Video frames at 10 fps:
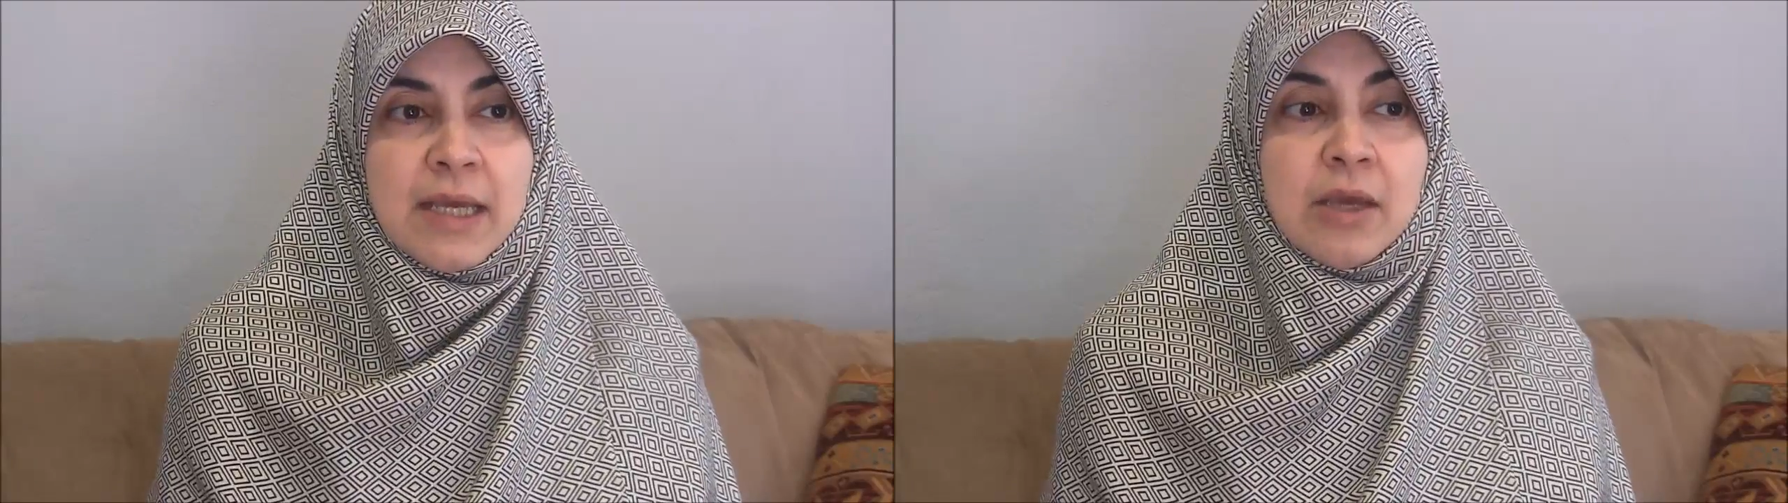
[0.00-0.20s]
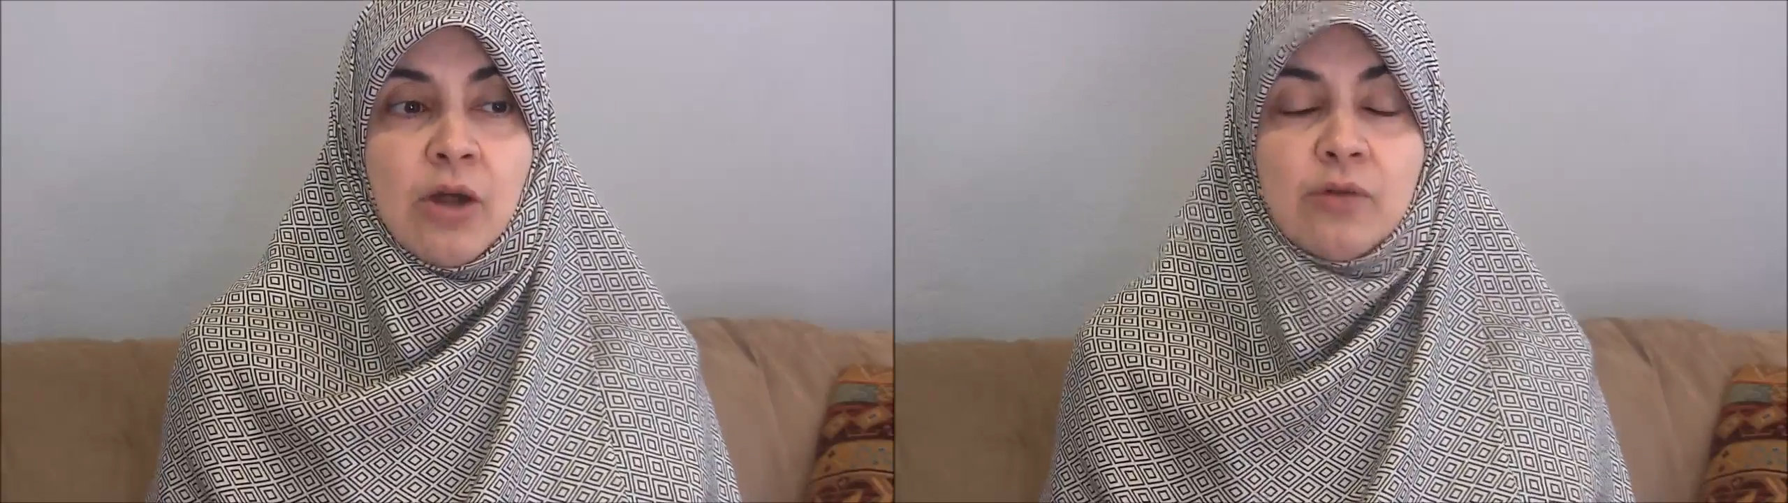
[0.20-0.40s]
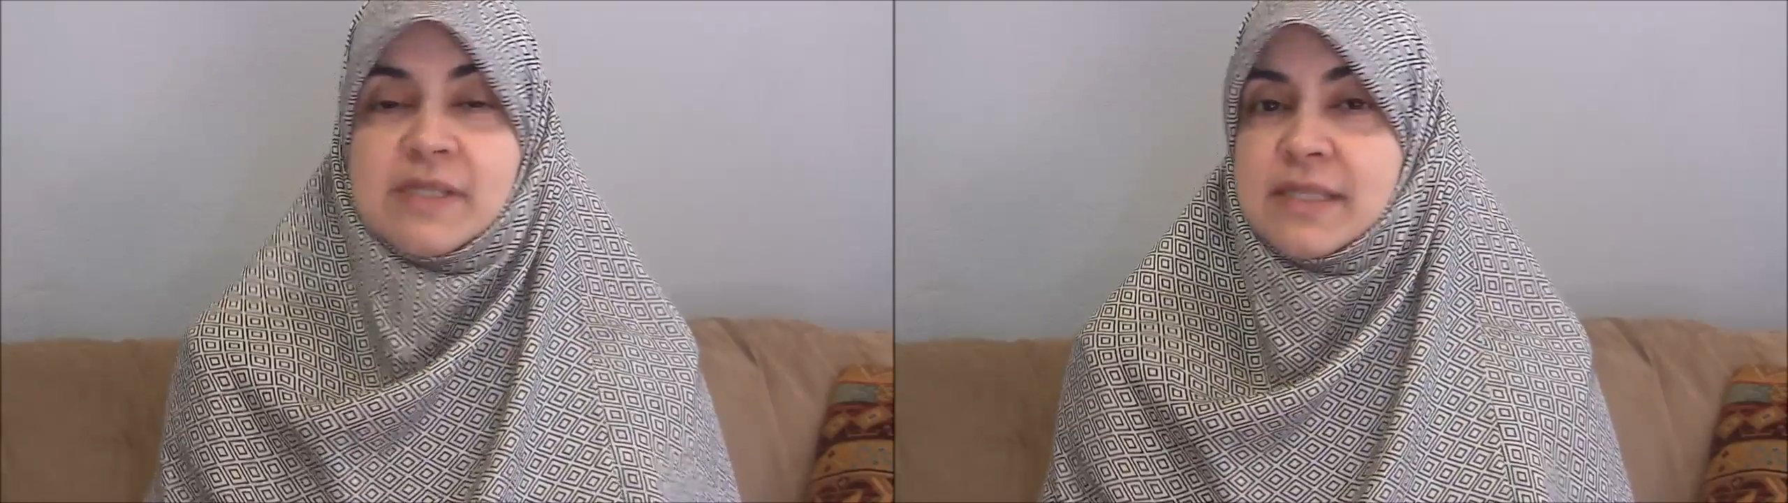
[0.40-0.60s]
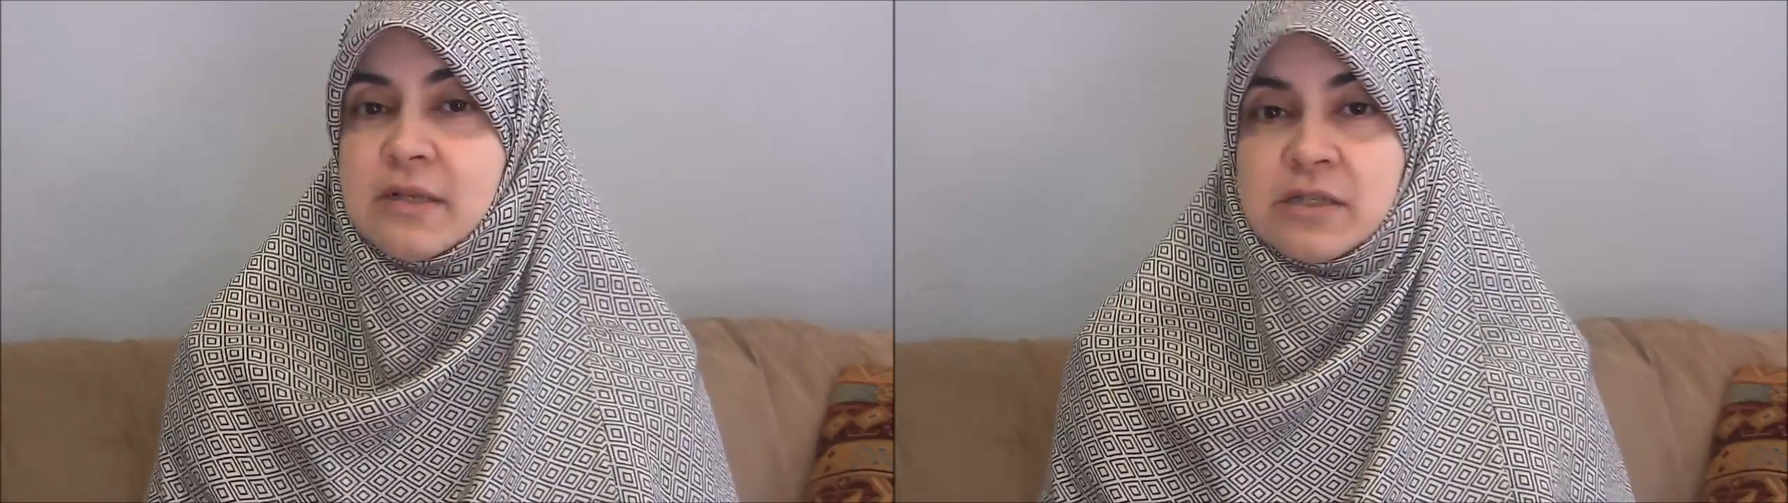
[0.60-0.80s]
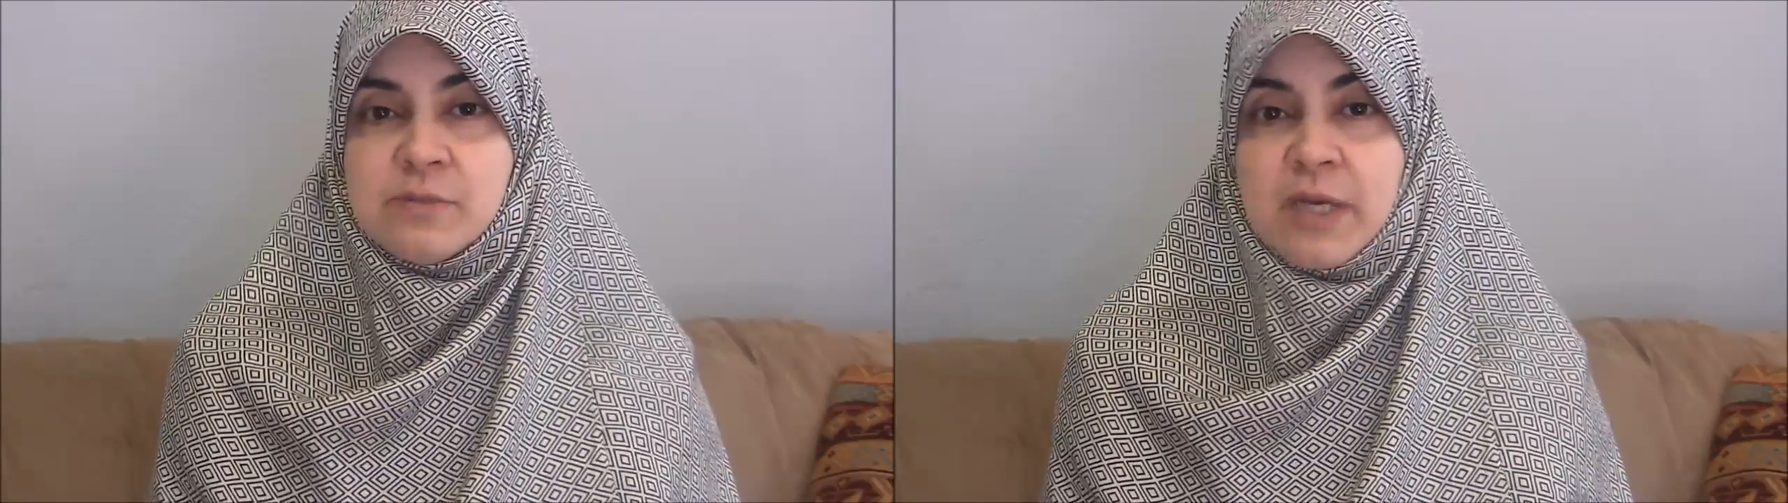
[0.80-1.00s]
he always
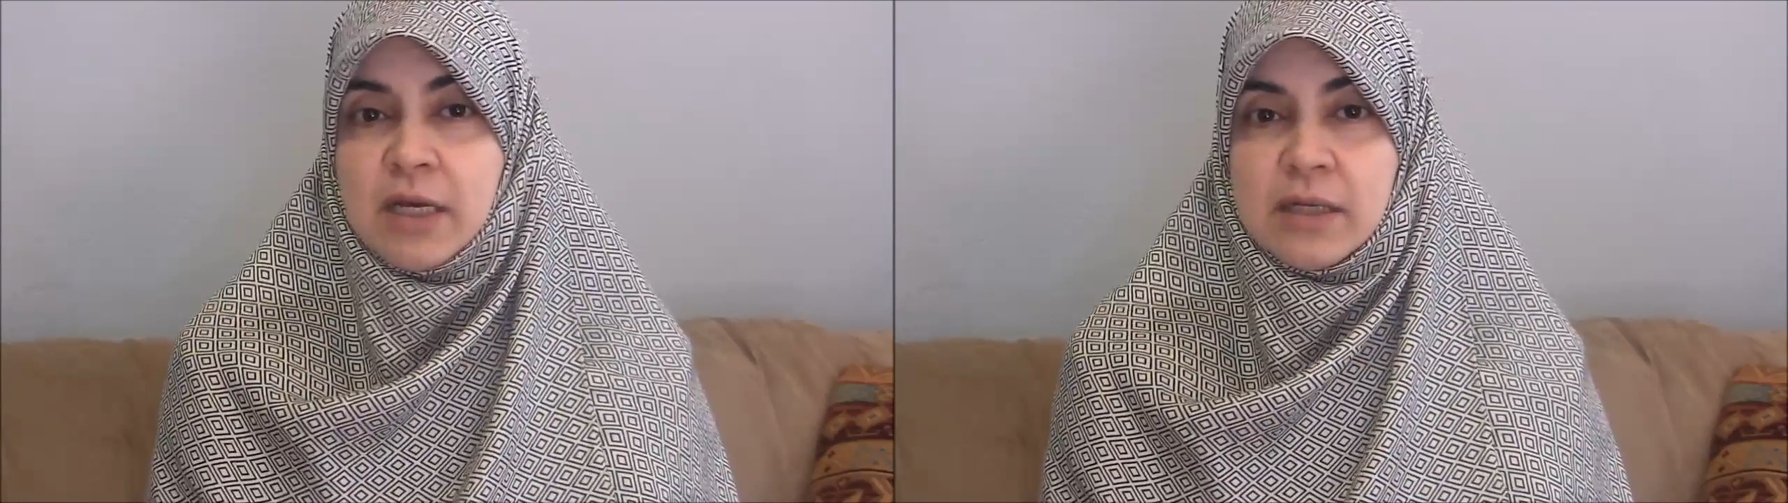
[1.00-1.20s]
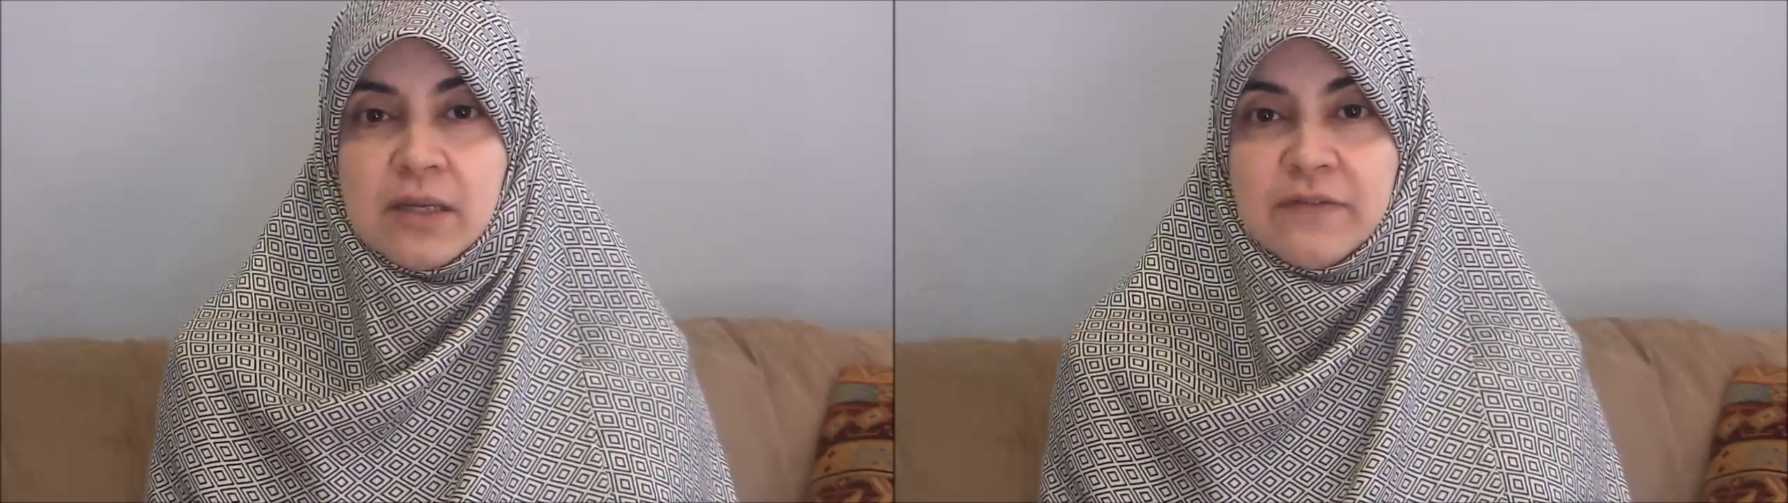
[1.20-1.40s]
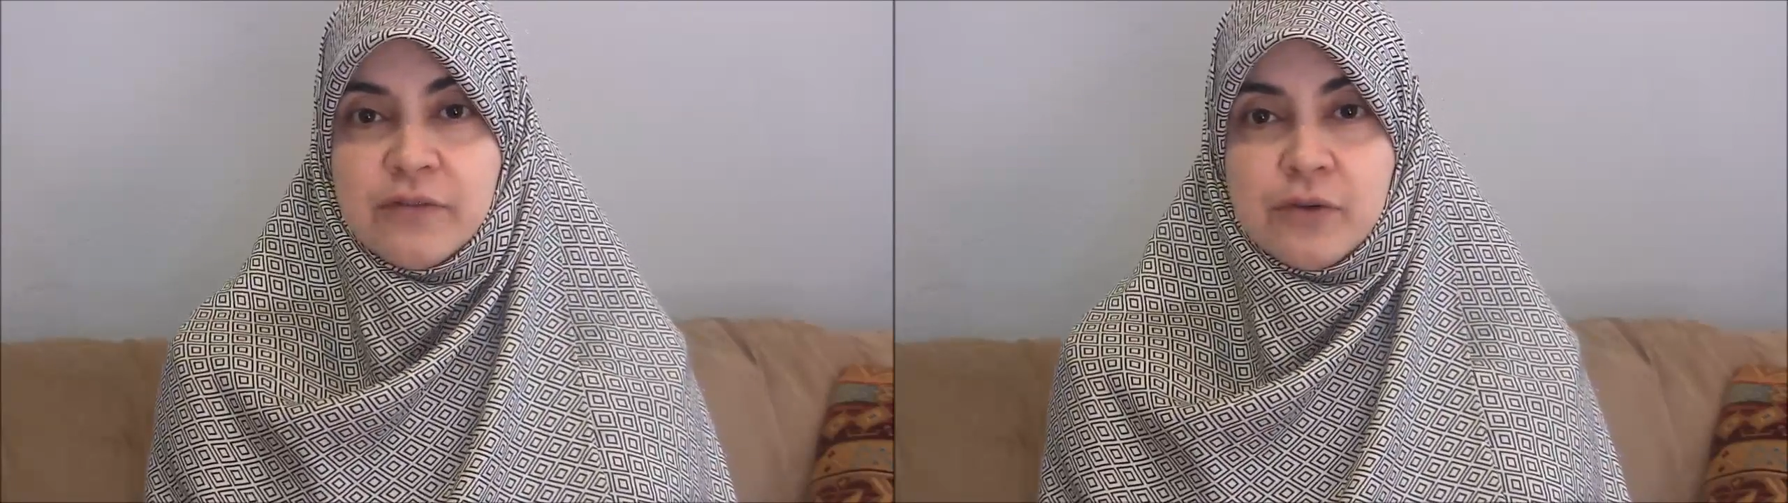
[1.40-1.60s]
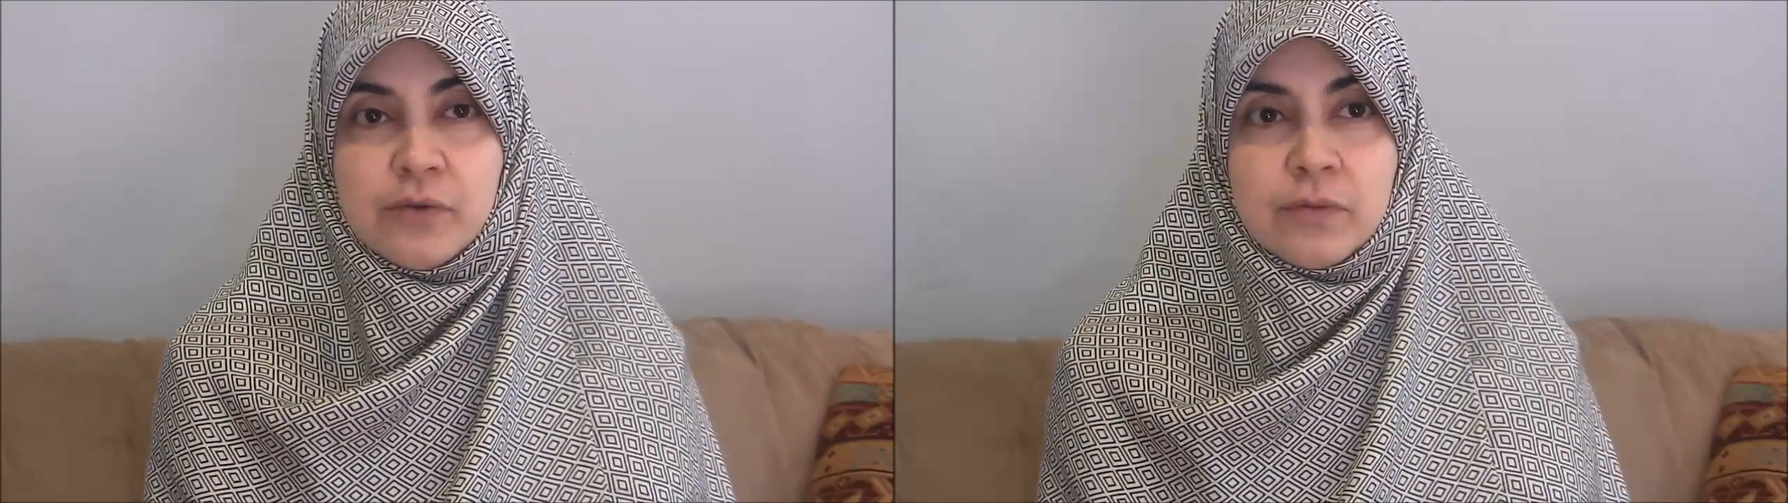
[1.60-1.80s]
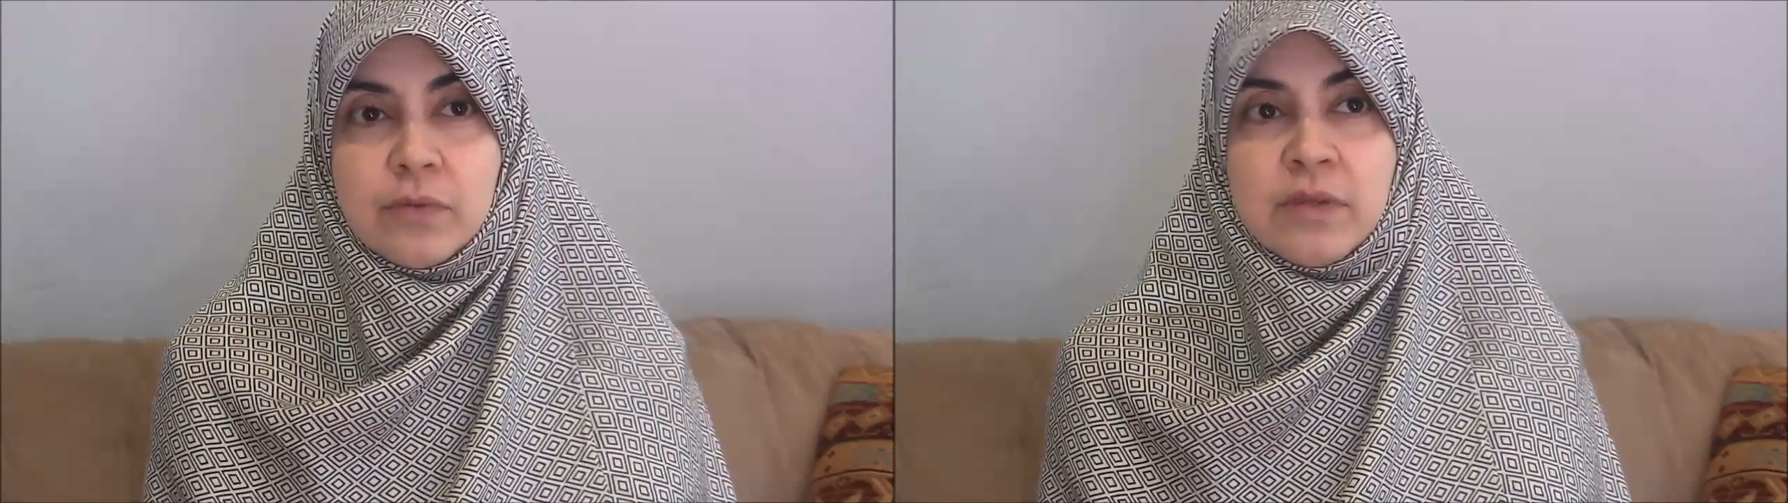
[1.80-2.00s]
tells me I love
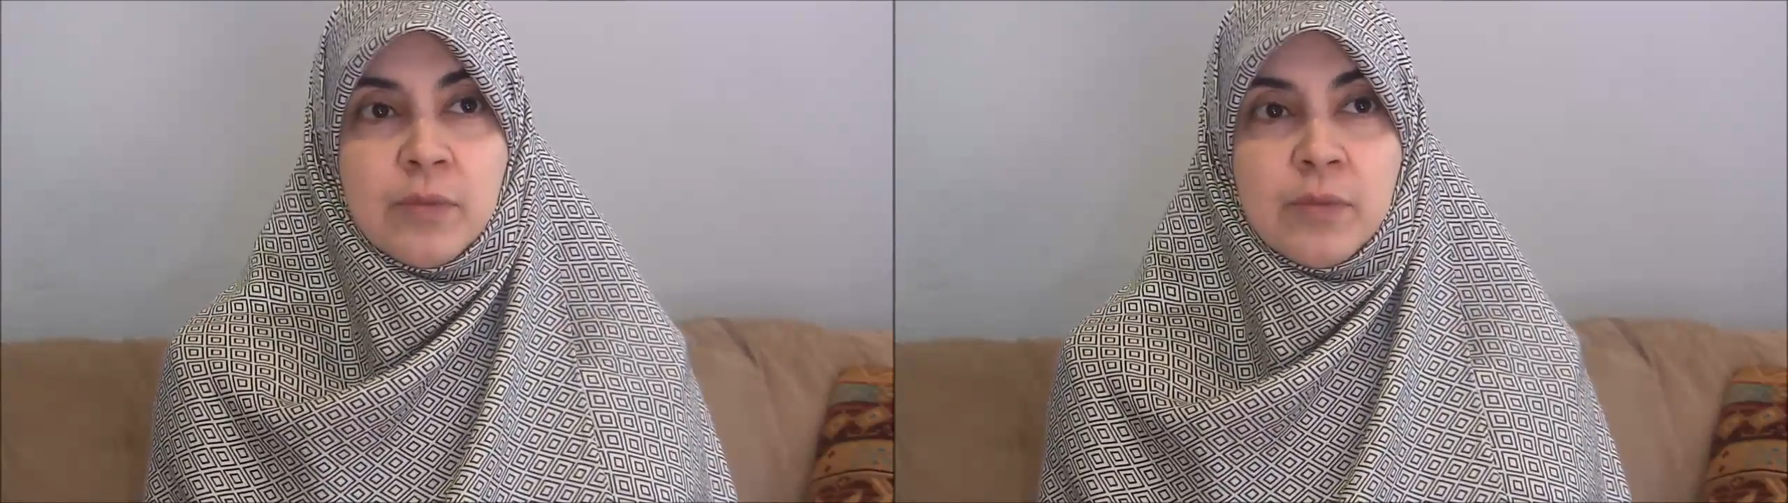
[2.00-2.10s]
you